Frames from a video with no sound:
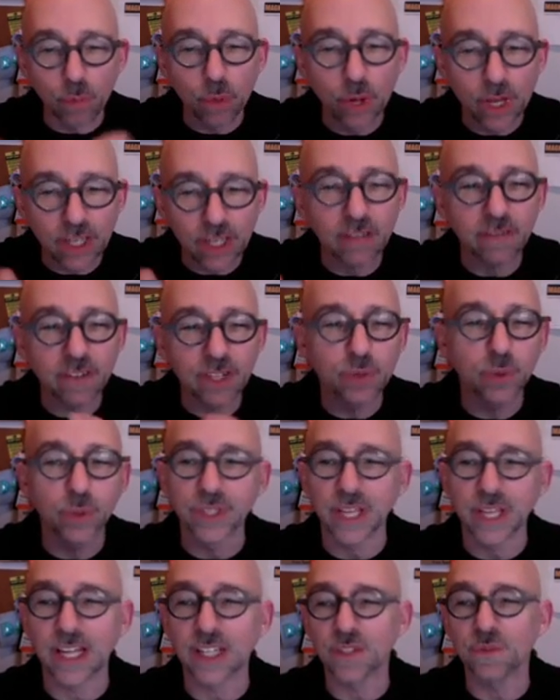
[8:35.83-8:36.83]
individual
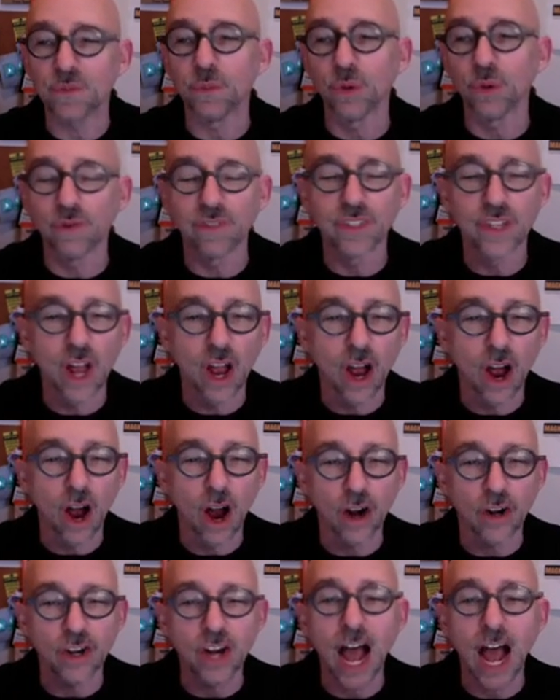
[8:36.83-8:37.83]
dance moves
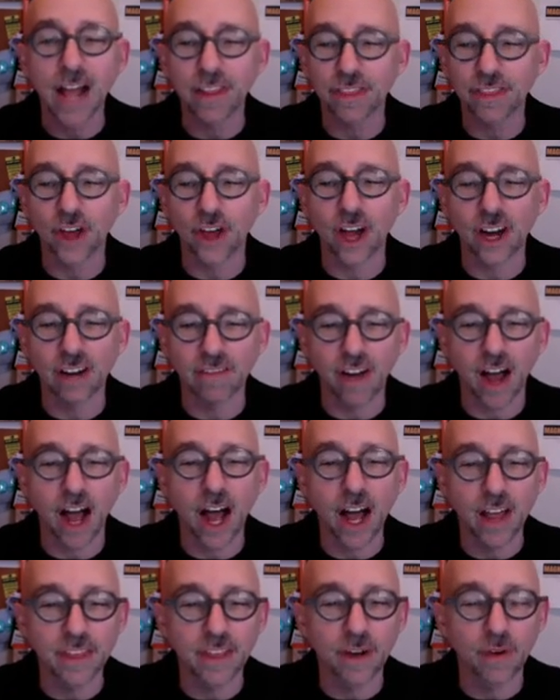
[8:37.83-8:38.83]
are not thought of
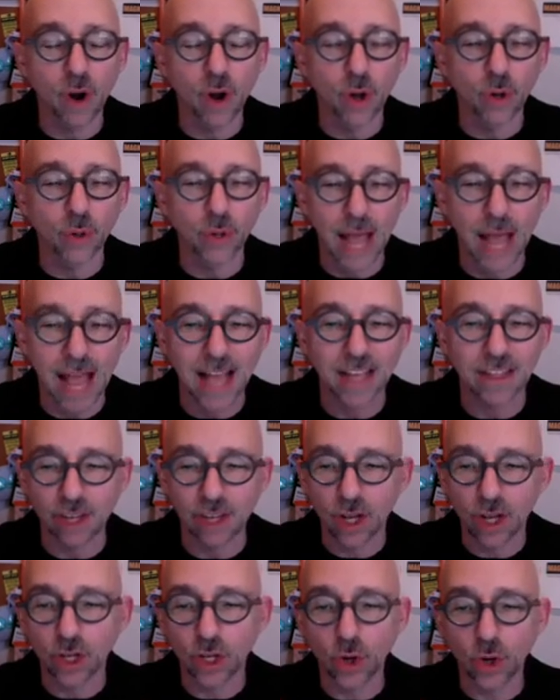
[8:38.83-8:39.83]
on their own as
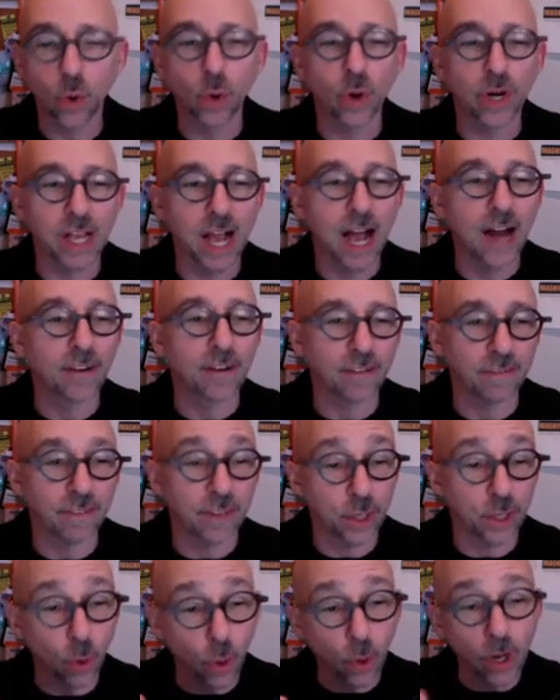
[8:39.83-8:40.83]

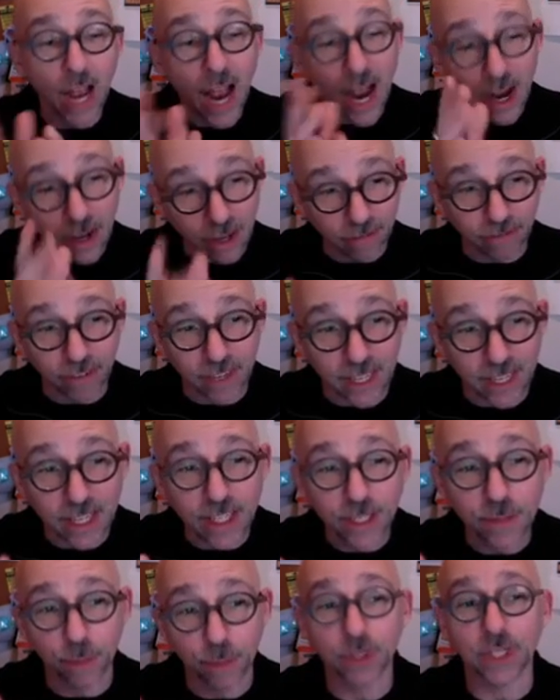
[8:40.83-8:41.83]
choreography. Choreography
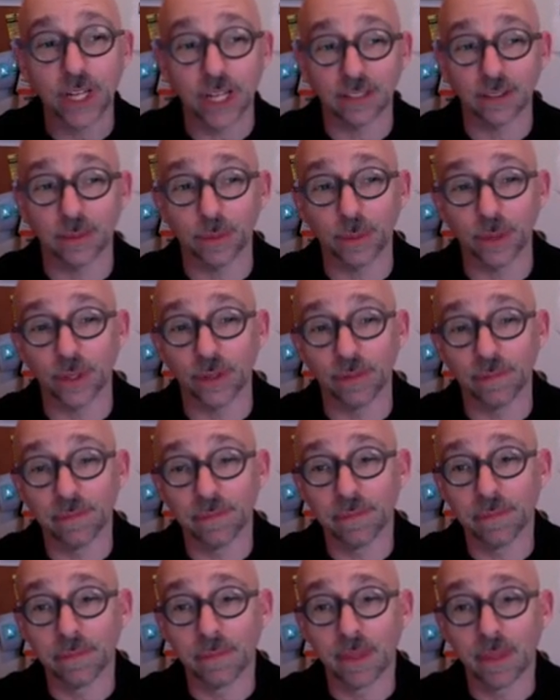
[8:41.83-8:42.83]
is protectable.
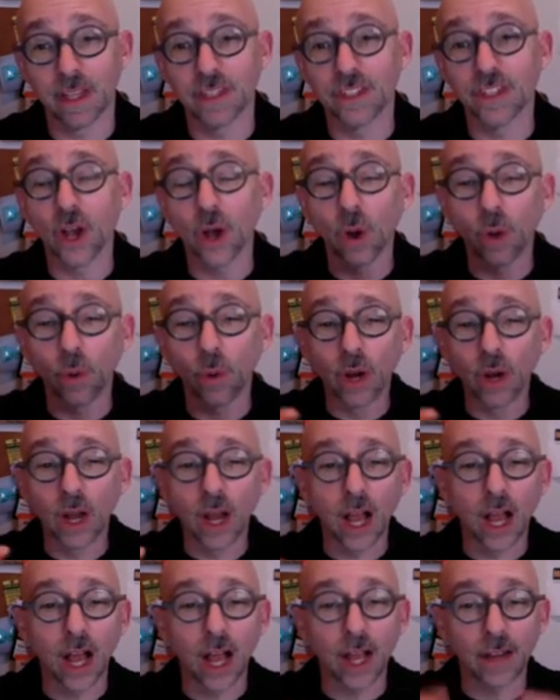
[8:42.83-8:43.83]
So
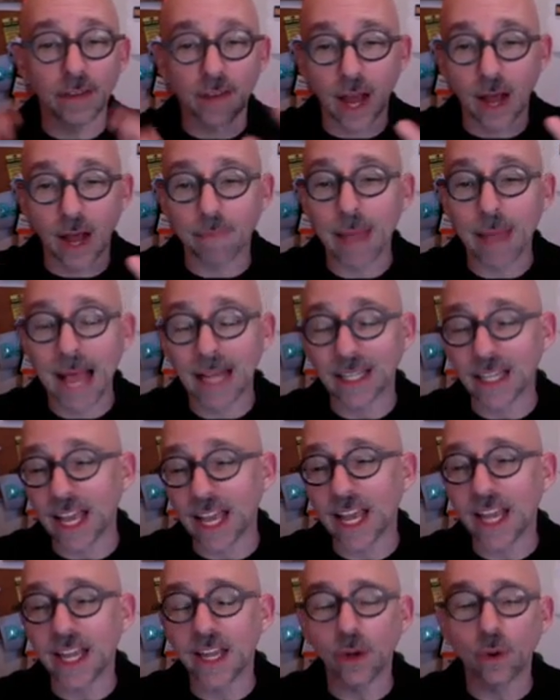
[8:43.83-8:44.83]
a
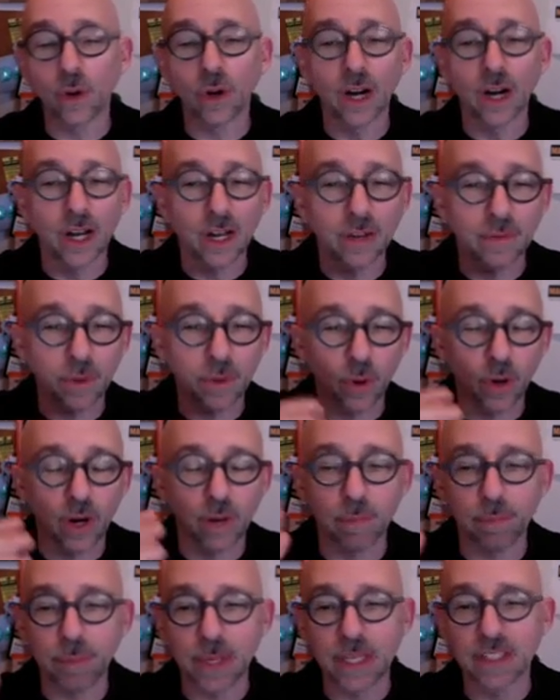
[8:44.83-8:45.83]
ballet or a
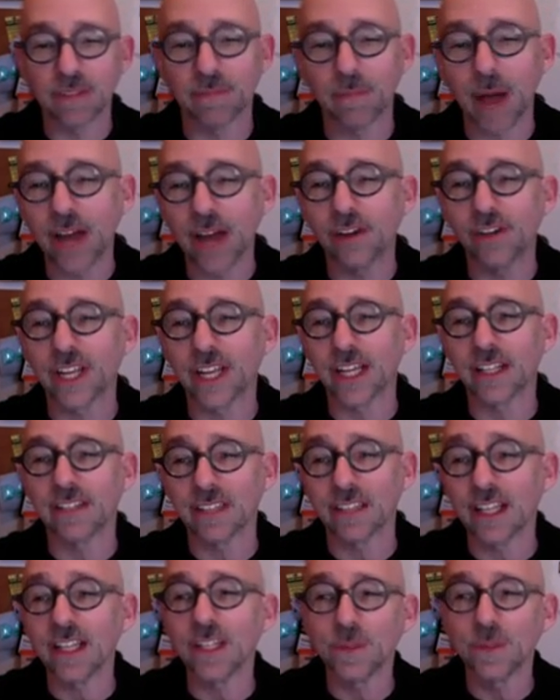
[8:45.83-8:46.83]
piece of modern
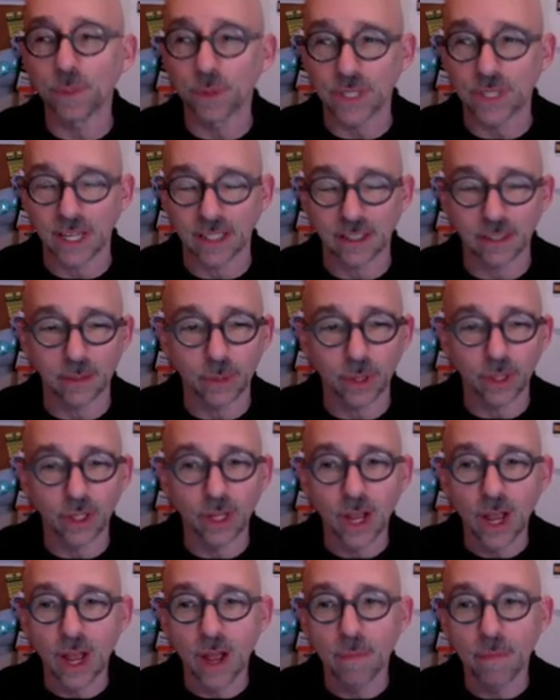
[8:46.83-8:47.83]
dance is protectable.
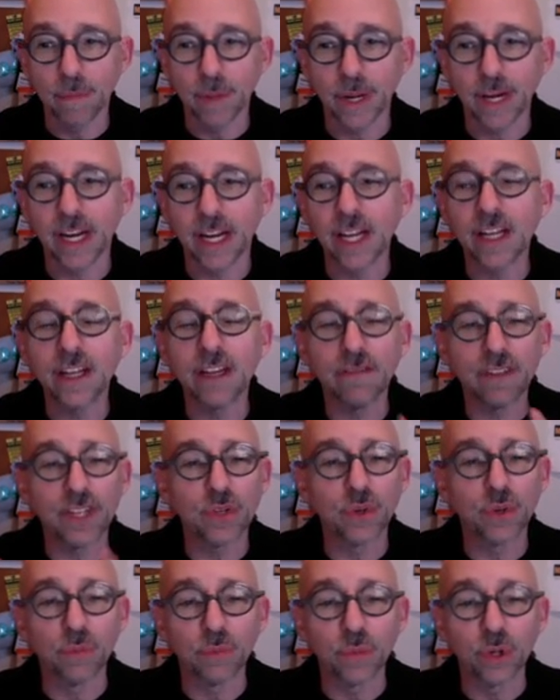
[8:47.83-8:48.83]
But an
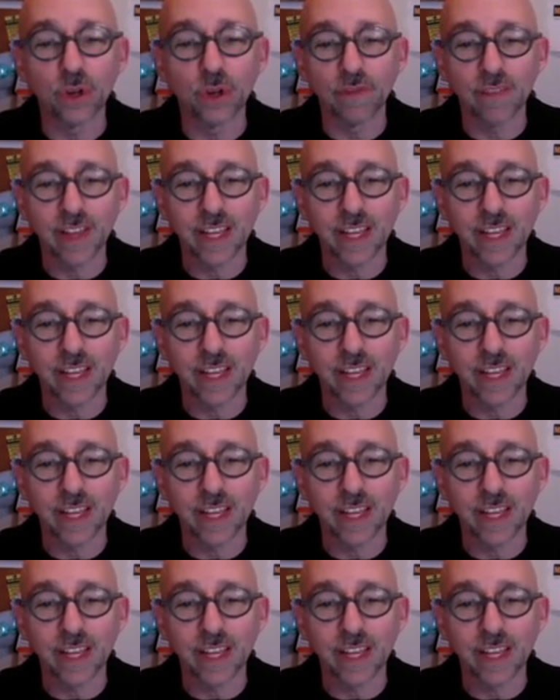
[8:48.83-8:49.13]
individual move